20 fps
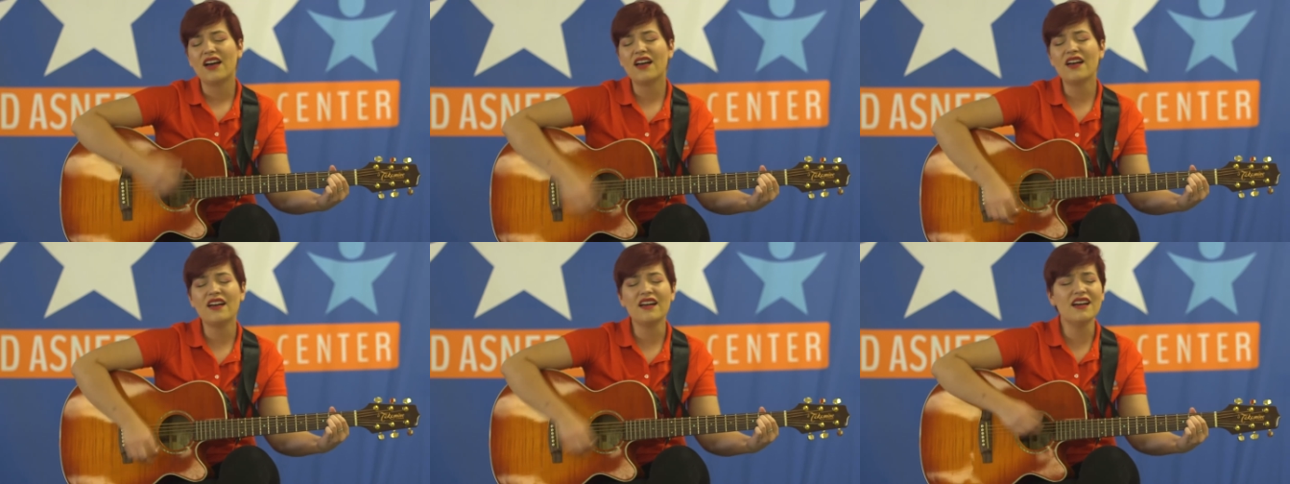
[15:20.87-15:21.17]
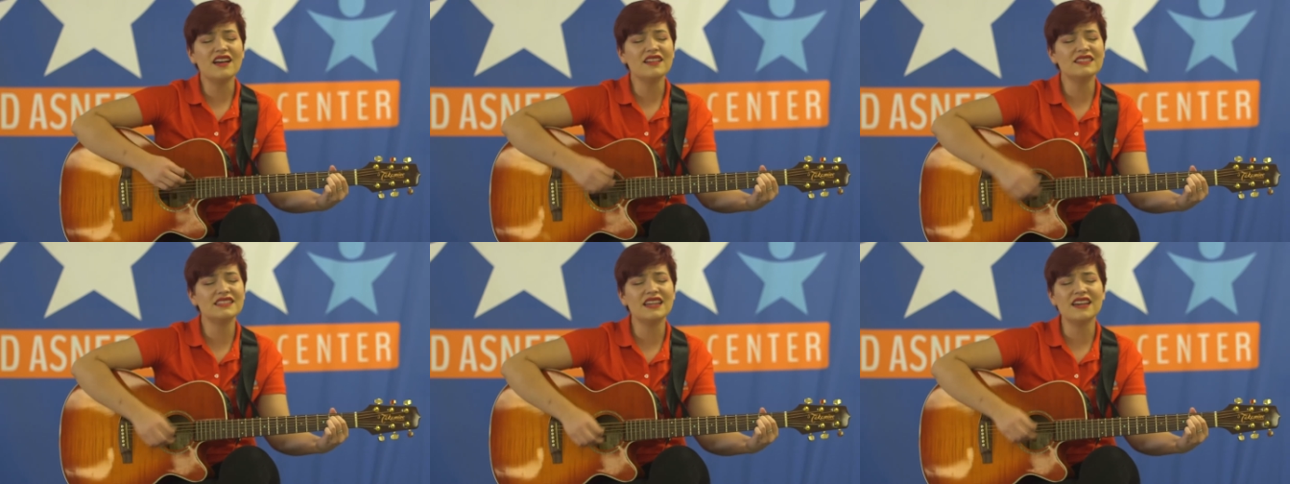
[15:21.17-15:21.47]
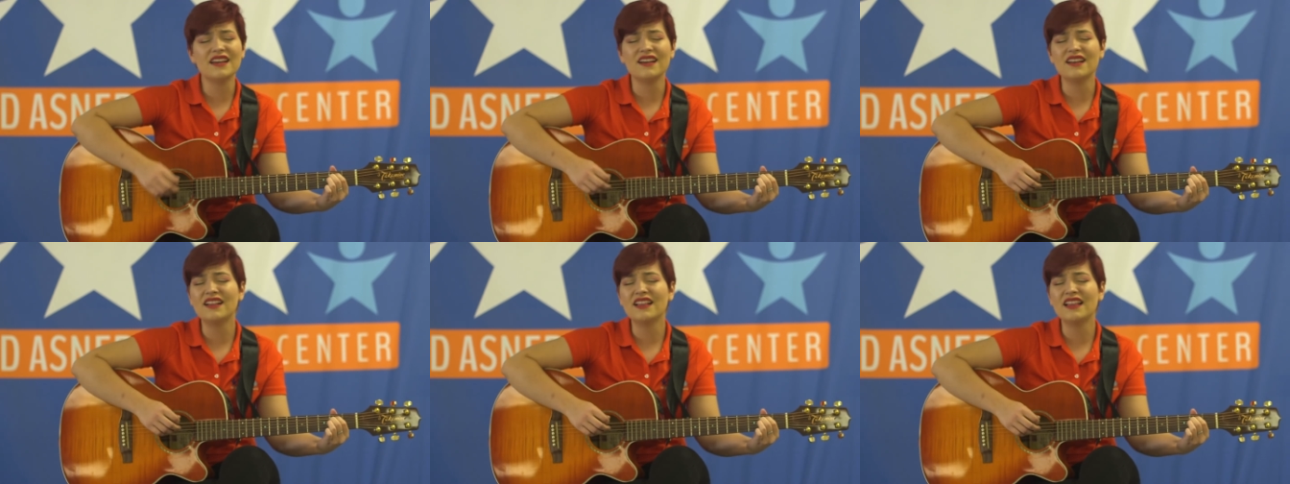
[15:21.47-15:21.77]

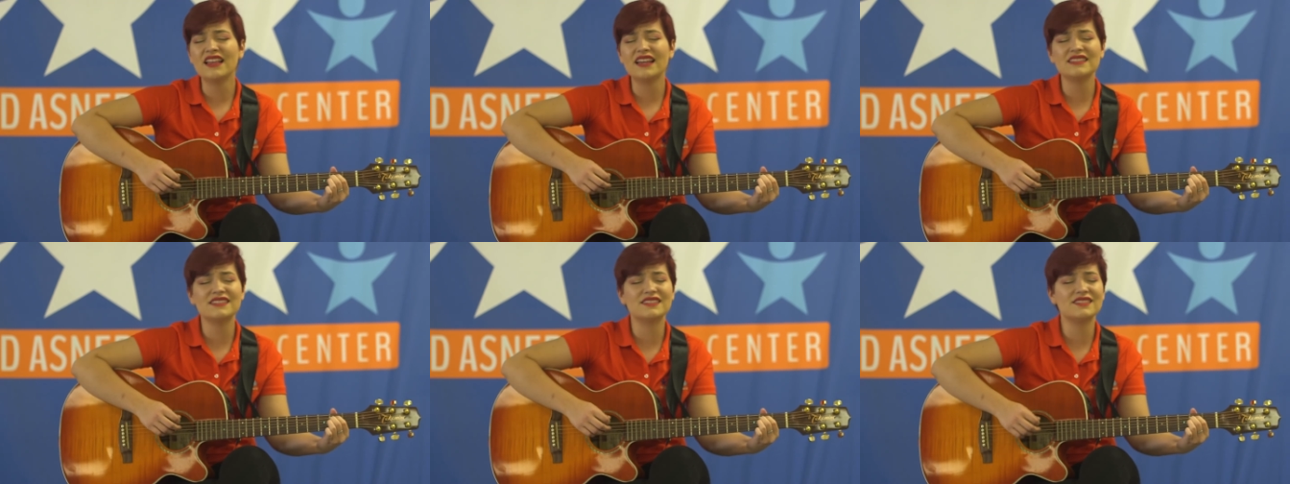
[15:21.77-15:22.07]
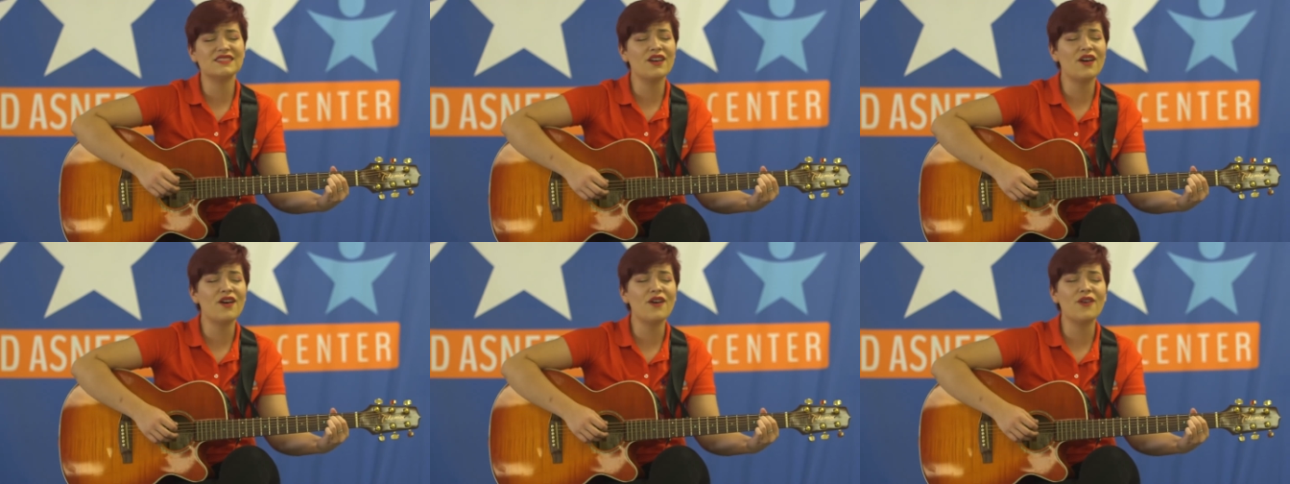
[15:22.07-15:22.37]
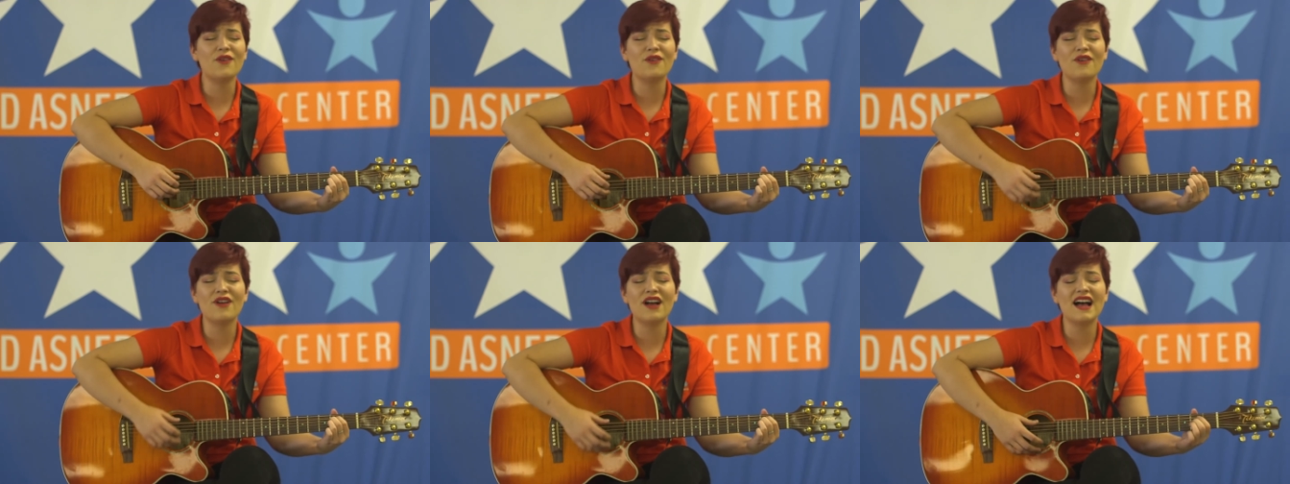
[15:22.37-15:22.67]
Until it's
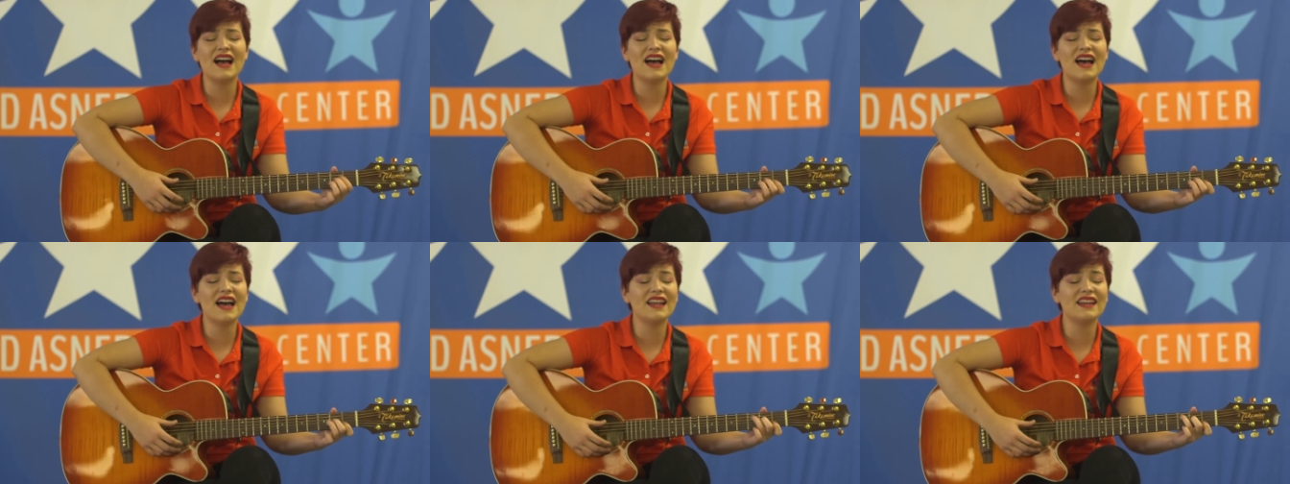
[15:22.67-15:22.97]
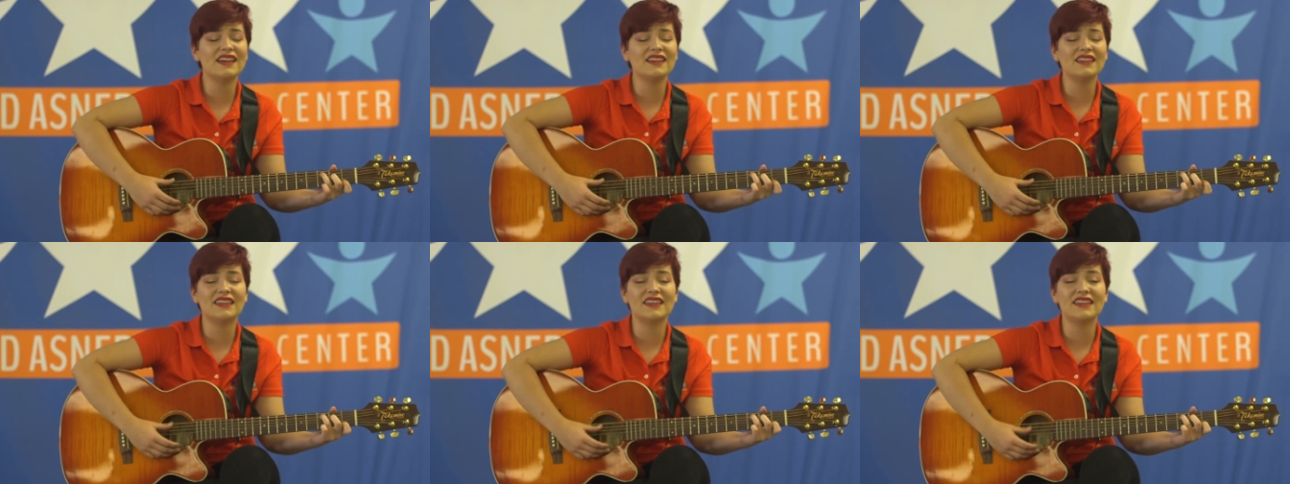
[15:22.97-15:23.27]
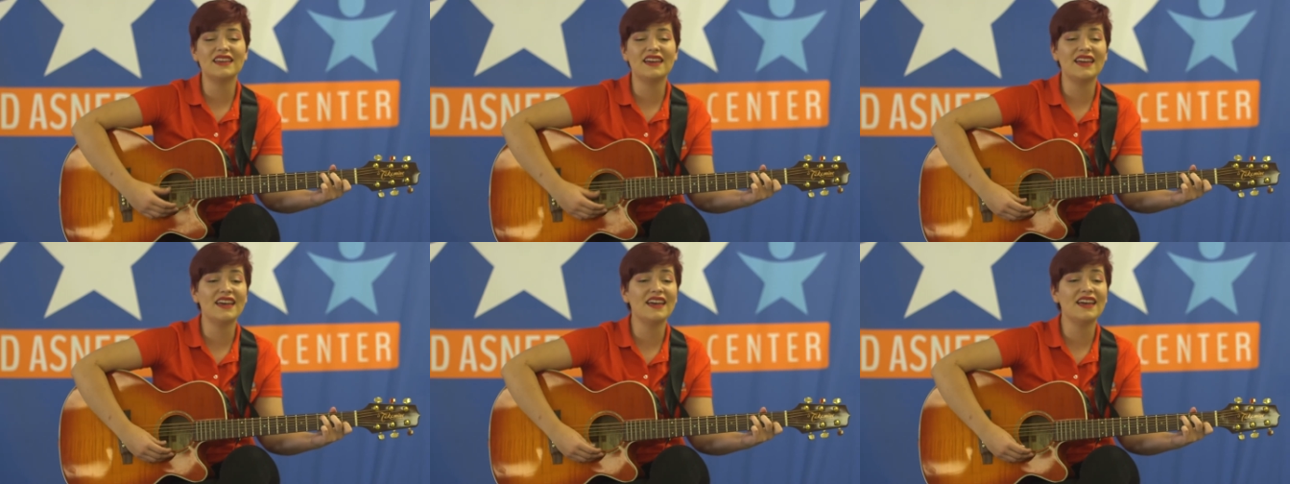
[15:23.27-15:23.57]
alright
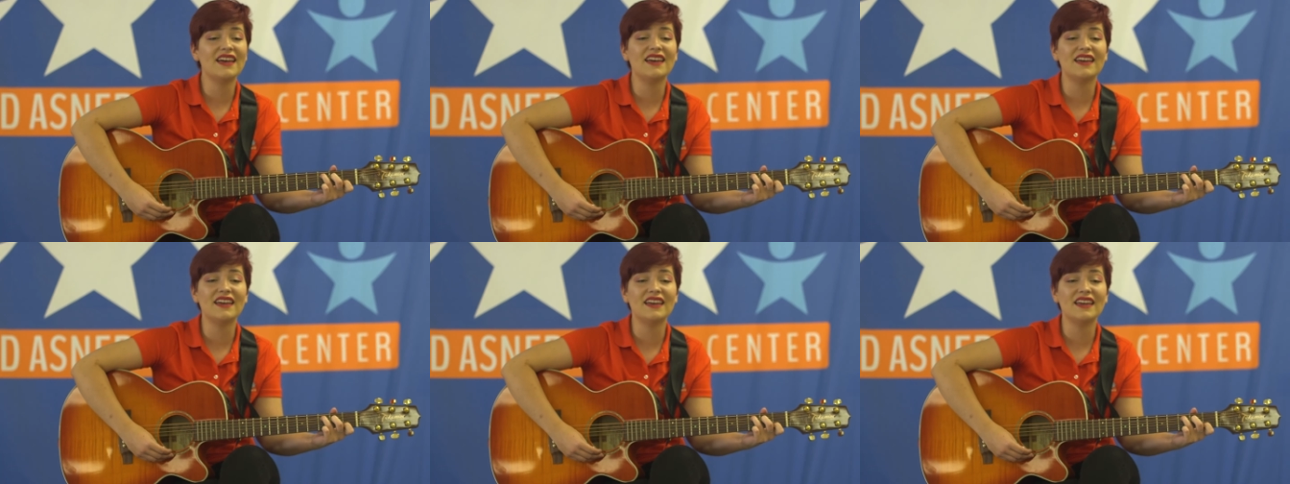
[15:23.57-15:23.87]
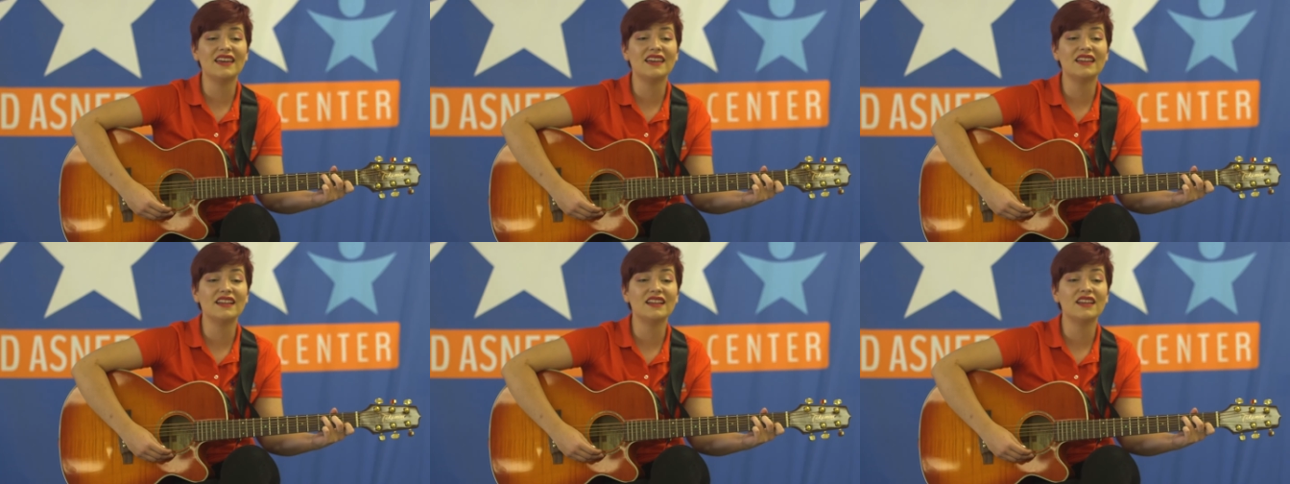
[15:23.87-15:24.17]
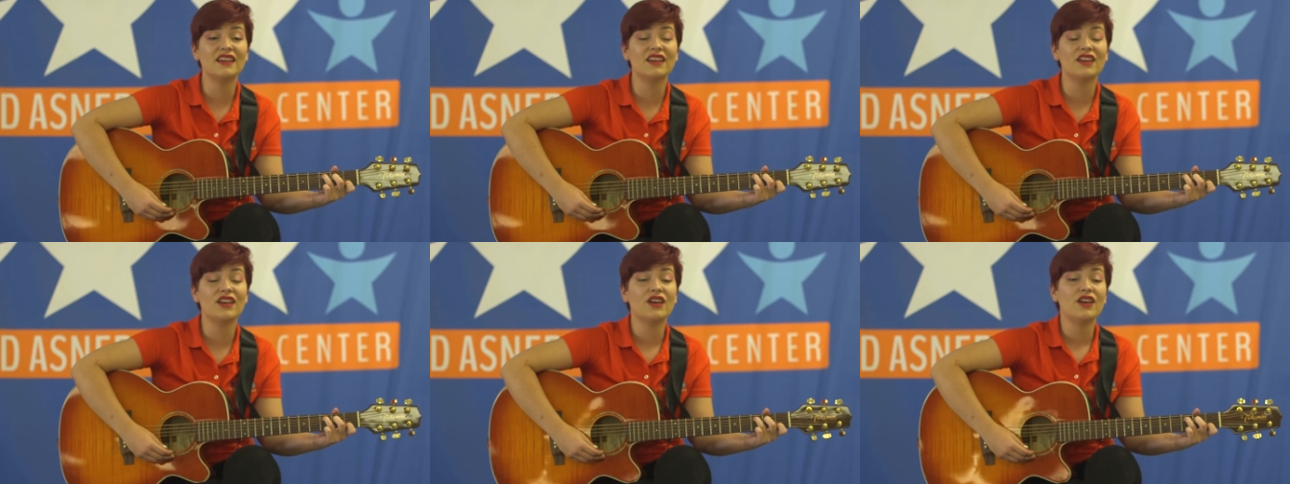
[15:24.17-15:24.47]

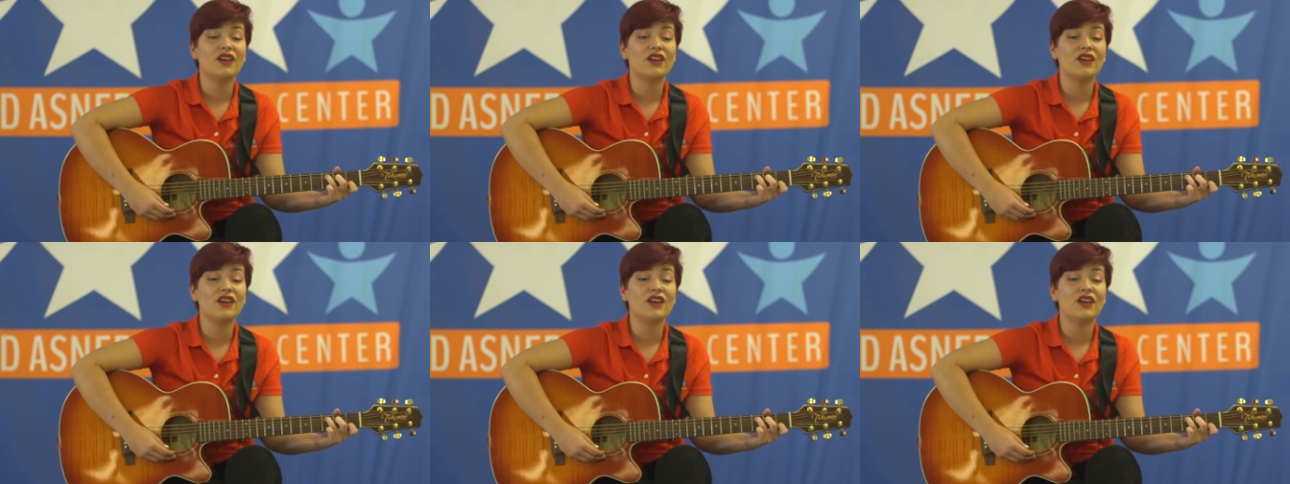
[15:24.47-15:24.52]
again.